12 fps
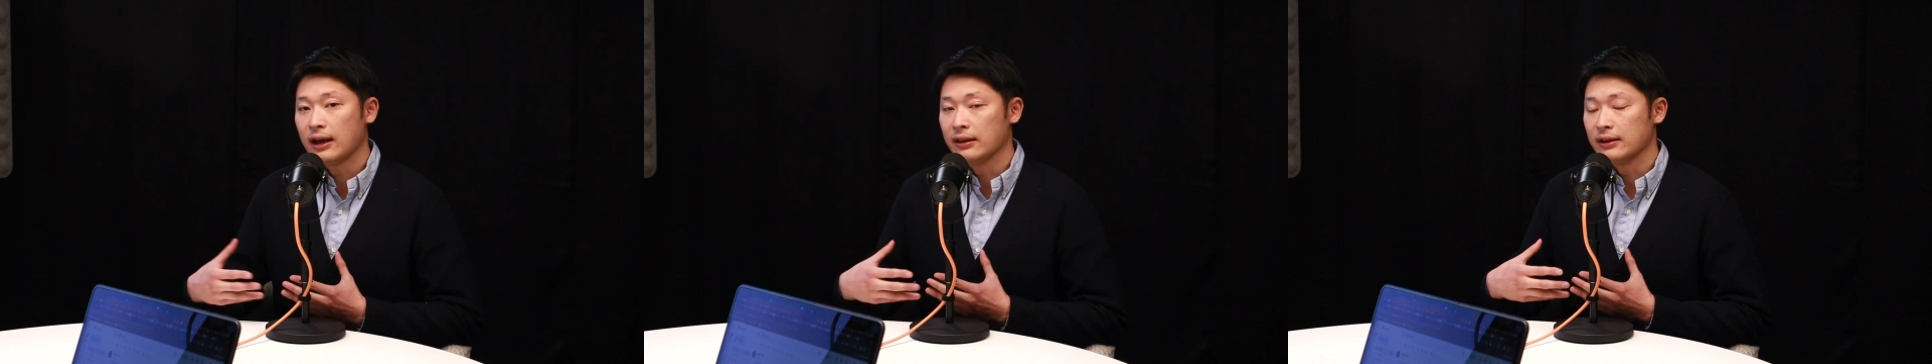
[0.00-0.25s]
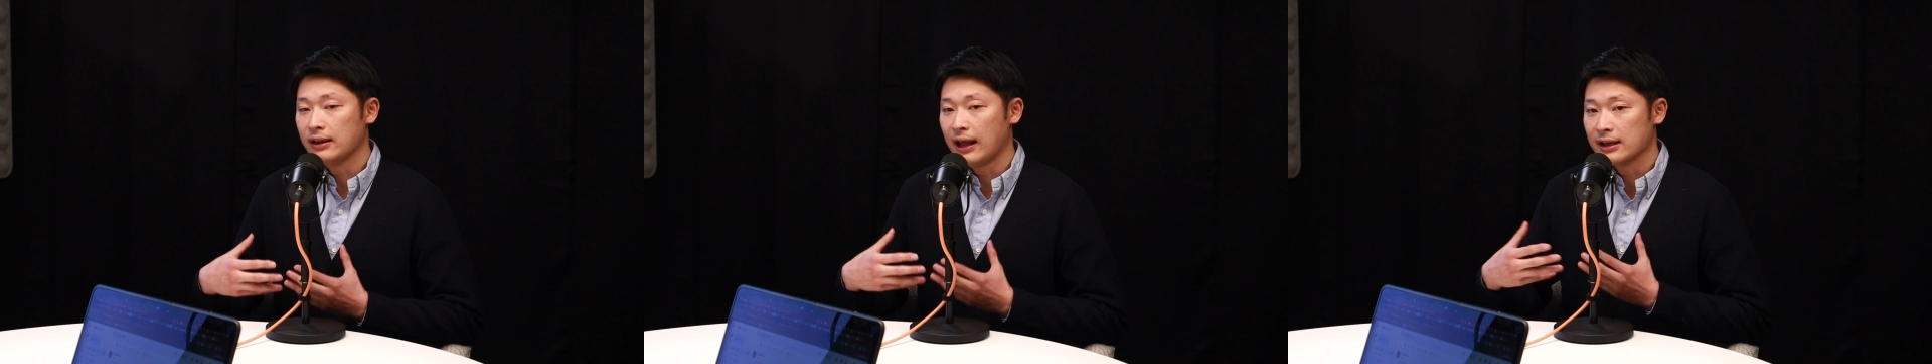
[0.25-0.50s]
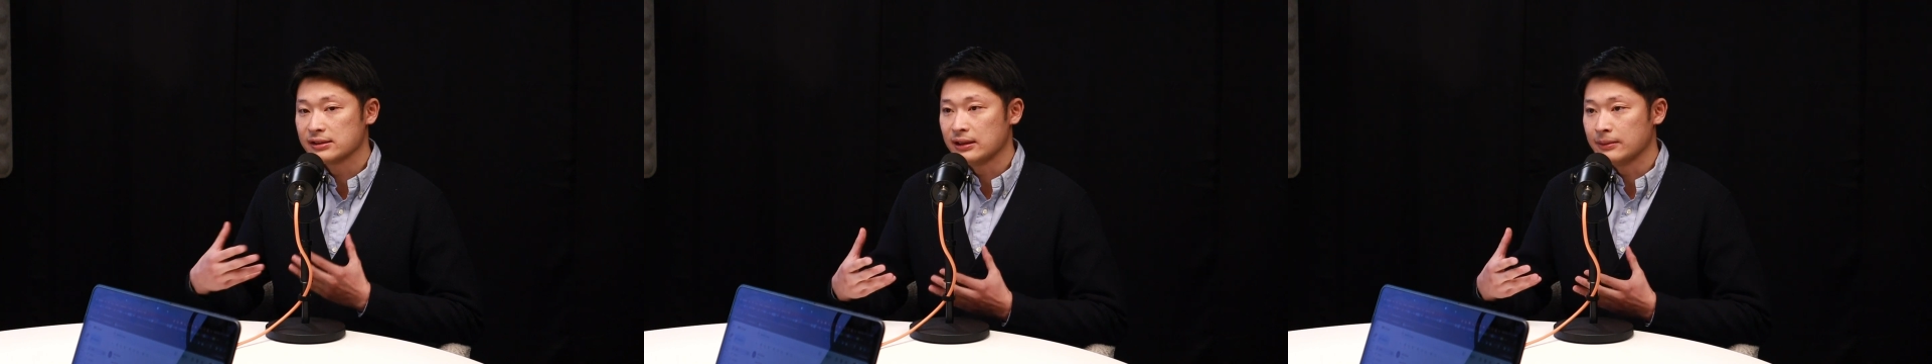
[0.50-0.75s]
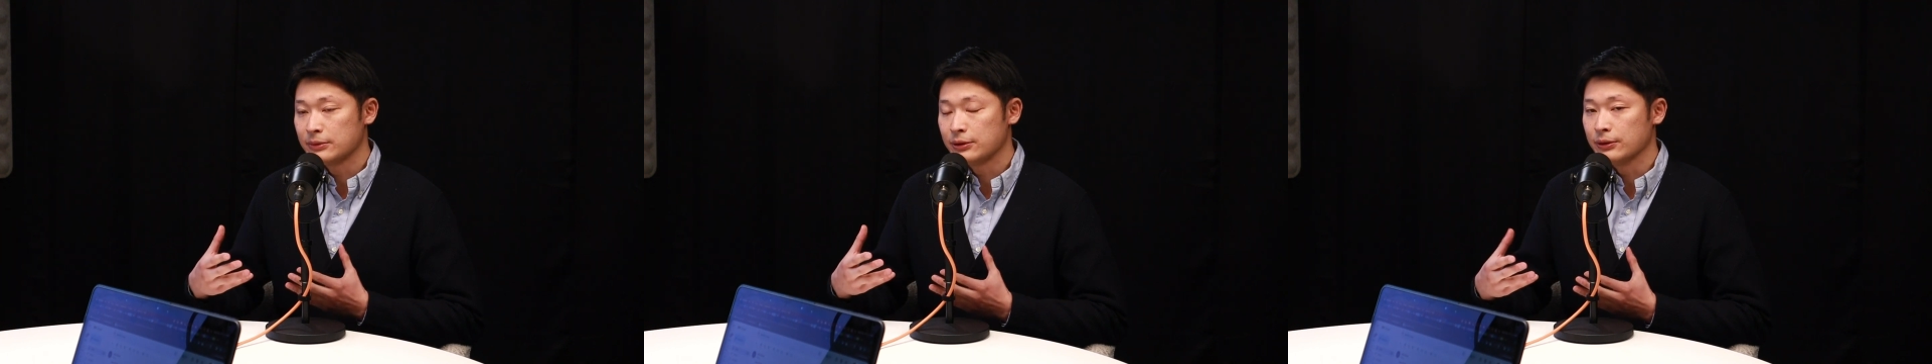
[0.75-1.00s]
and then ask
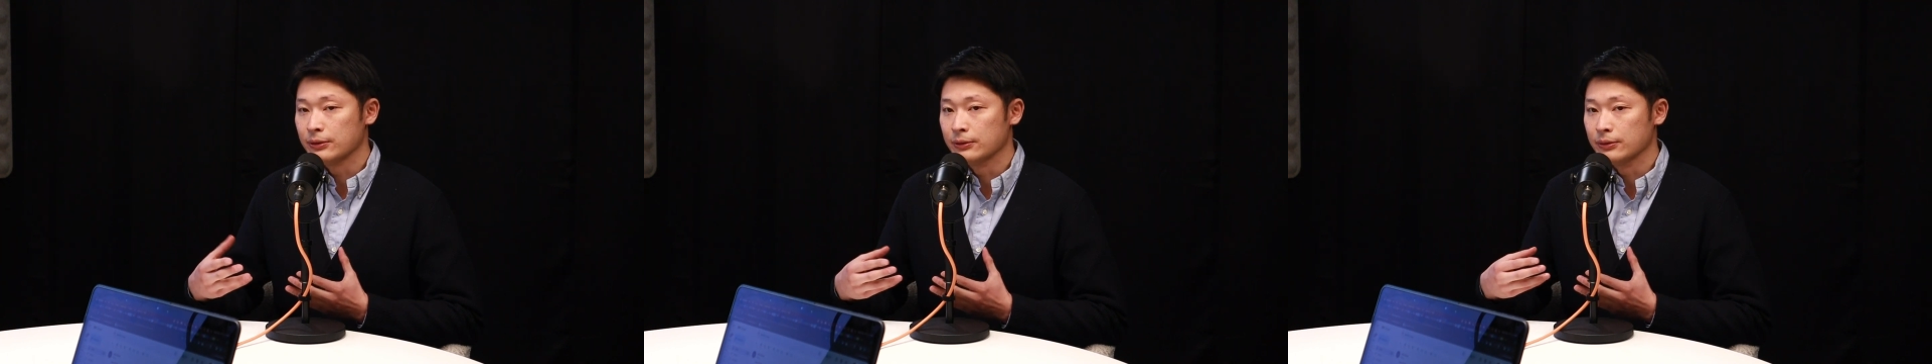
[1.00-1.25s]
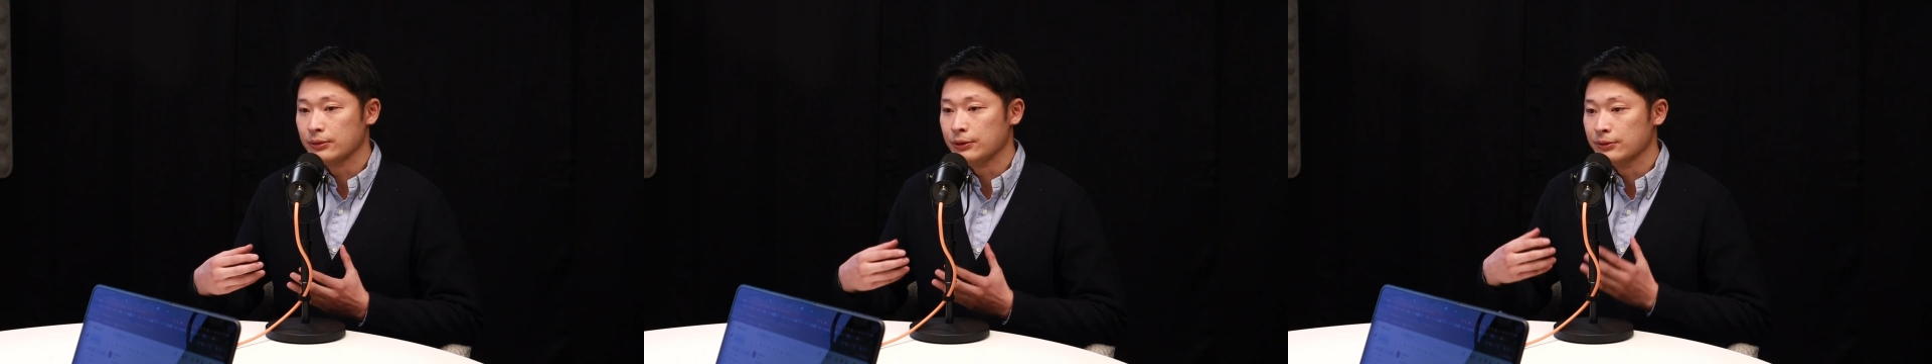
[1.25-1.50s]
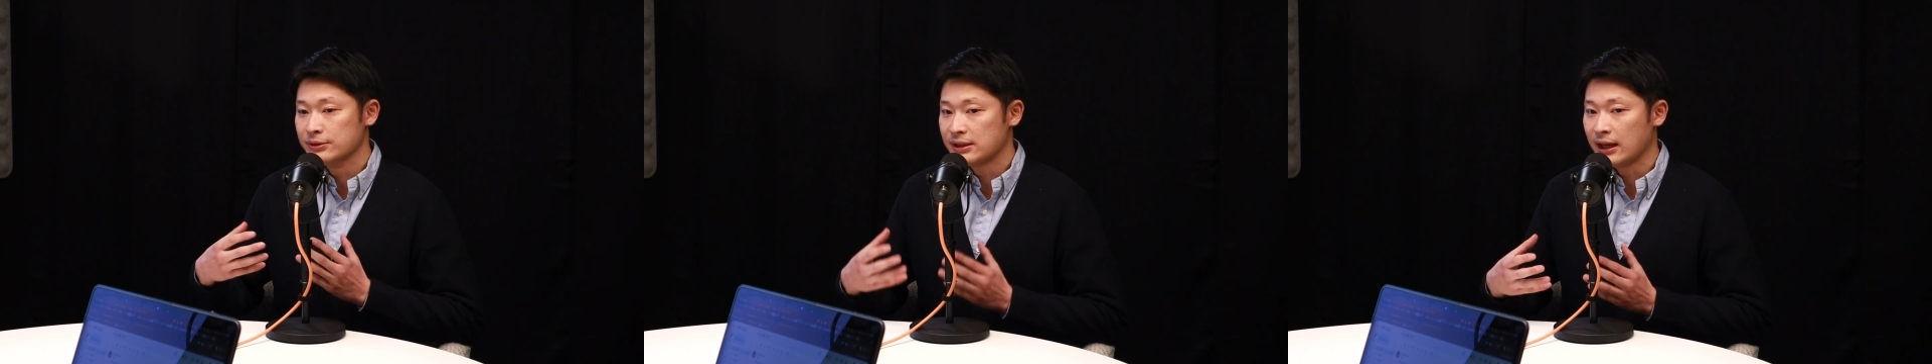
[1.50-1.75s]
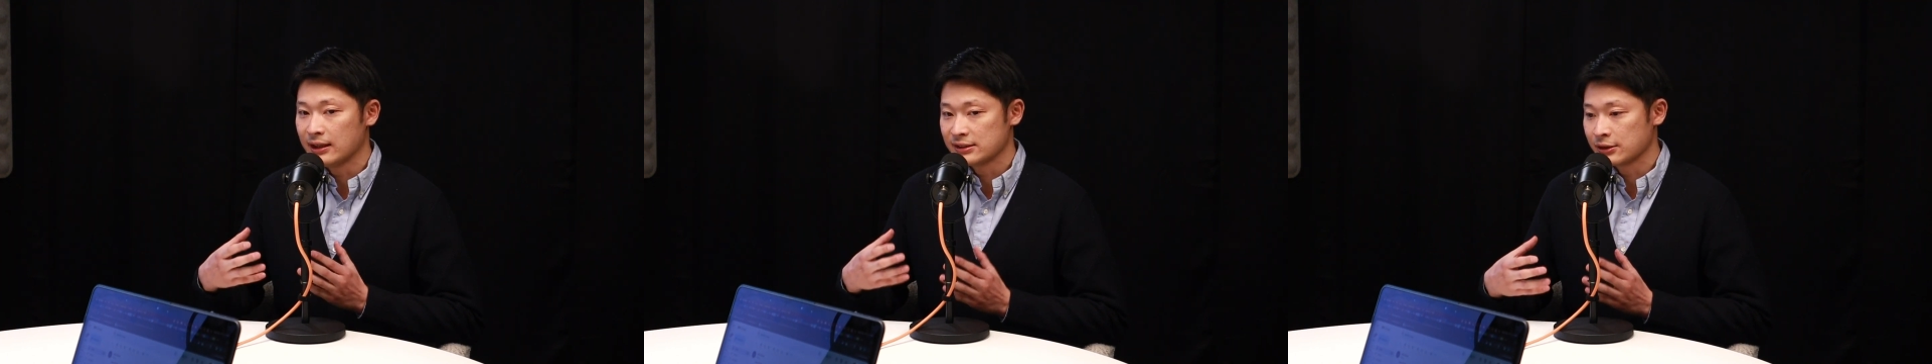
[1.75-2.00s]
them to use
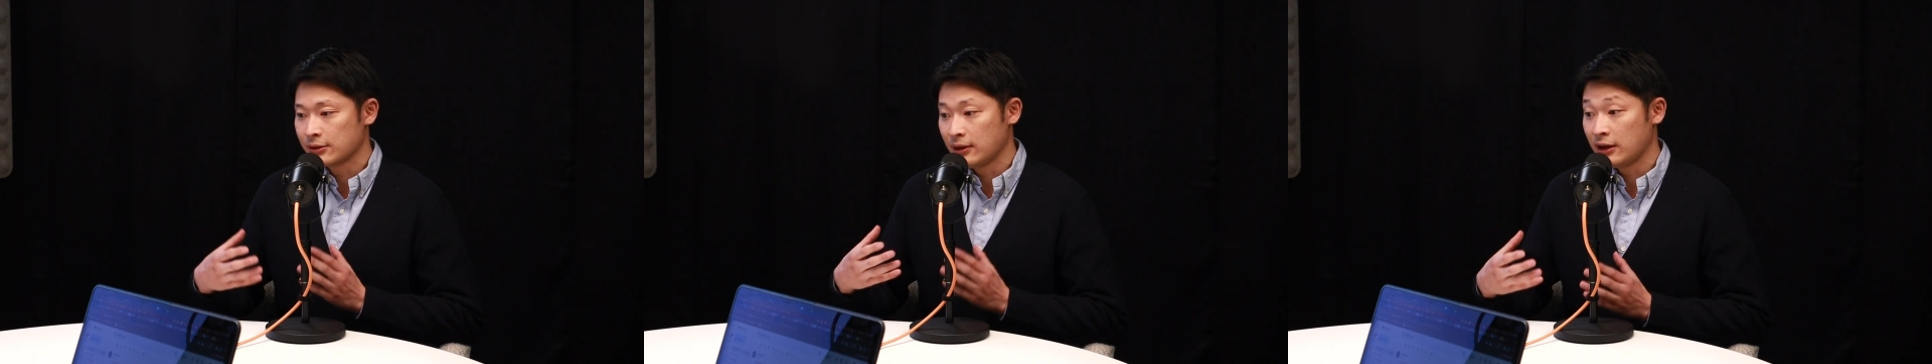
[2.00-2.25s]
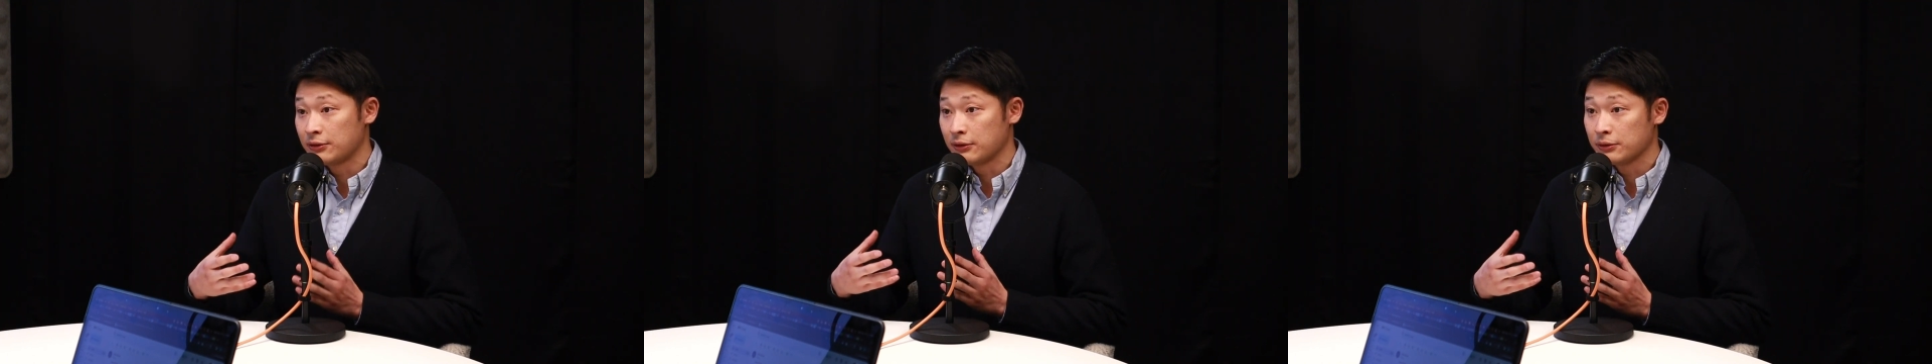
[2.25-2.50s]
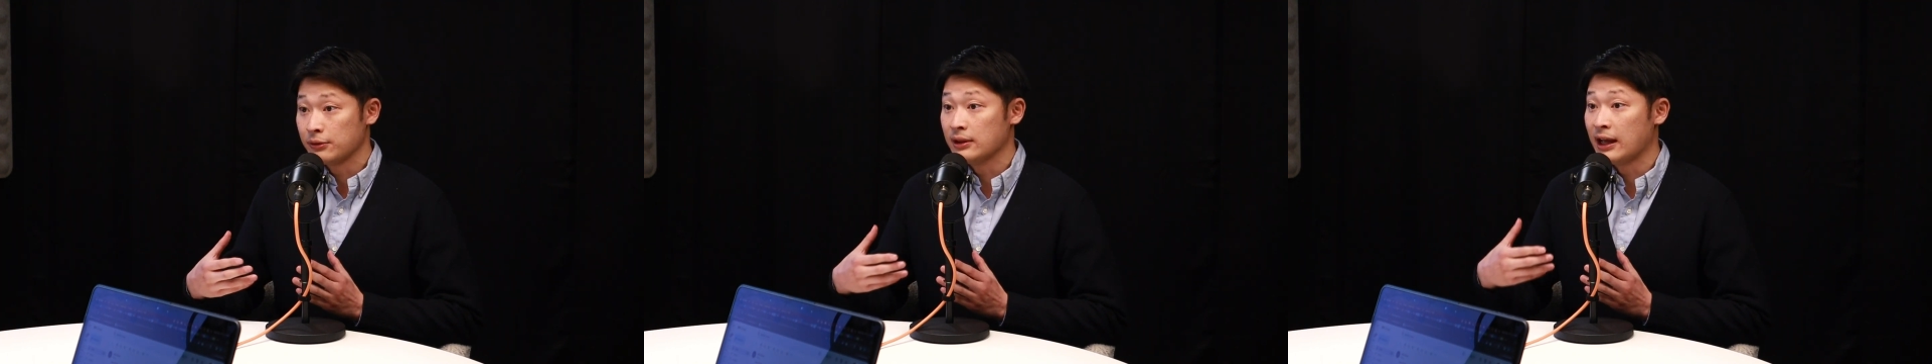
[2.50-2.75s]
that as a collateral to